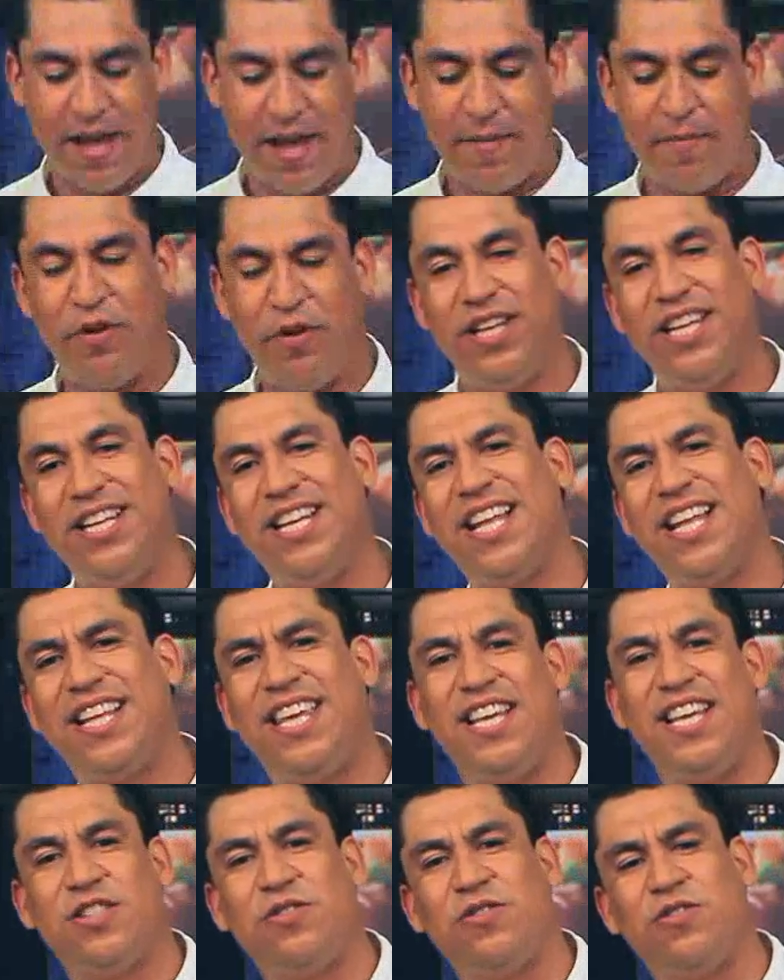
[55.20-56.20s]
But in that
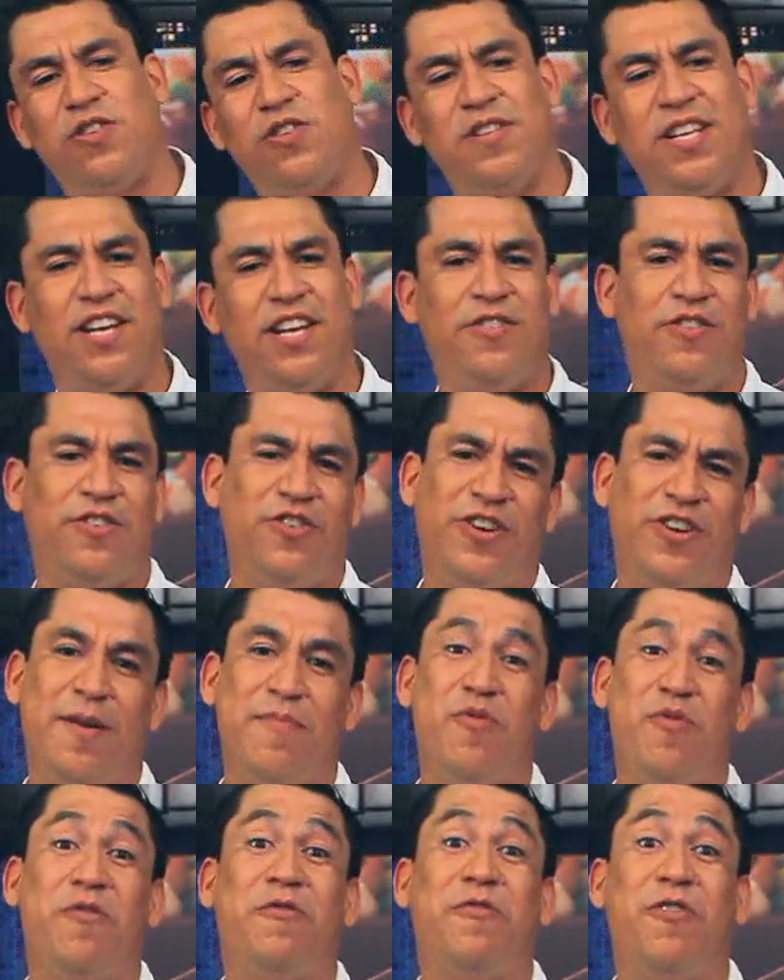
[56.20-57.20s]
case, those on there, you get
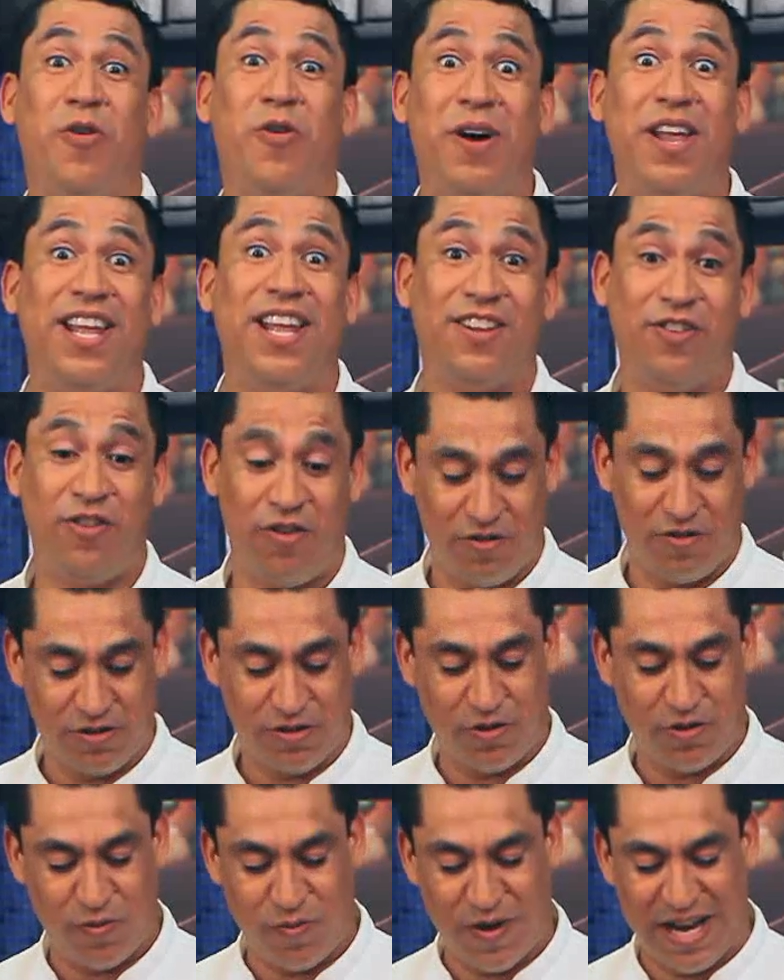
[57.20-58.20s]
more flour than conch. So
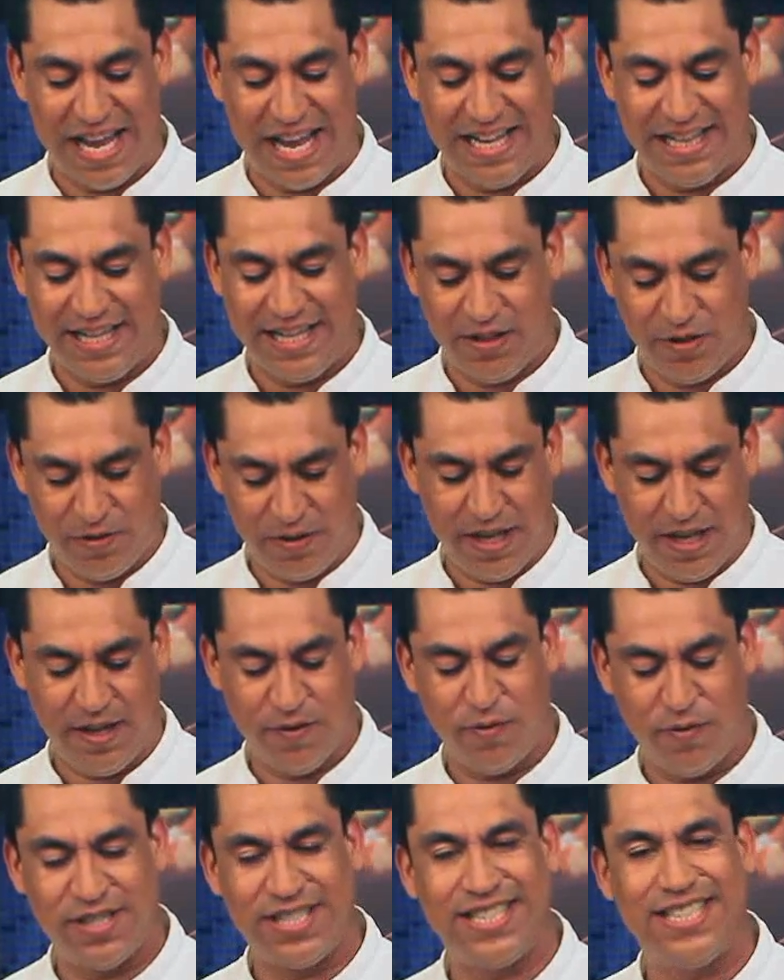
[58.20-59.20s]
what I did today
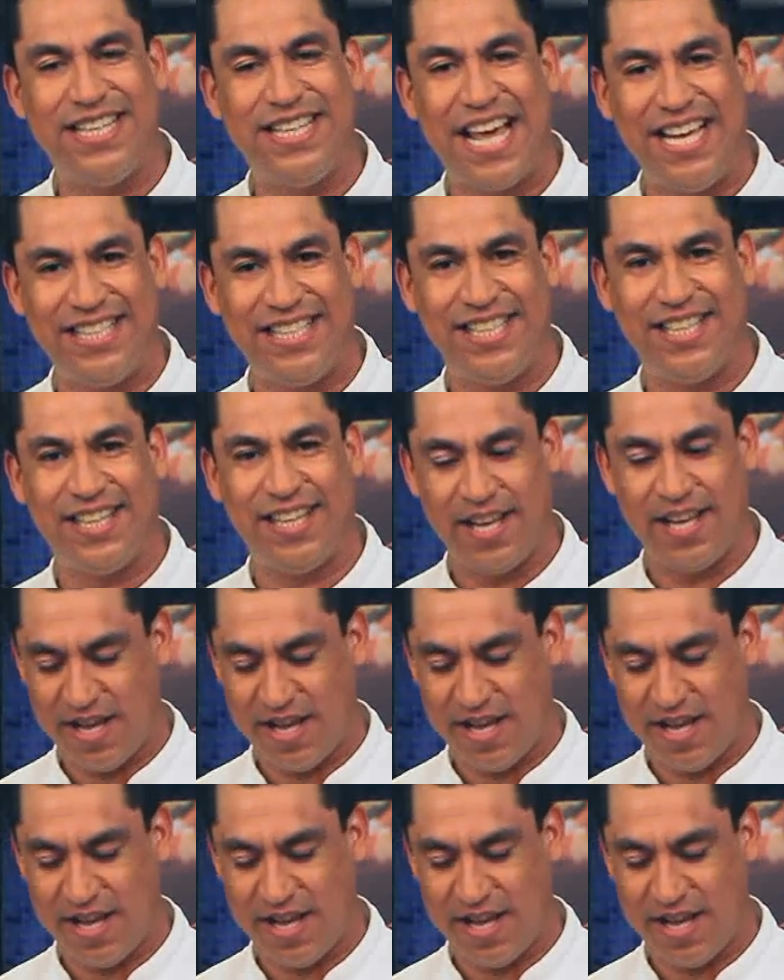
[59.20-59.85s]
was dice it.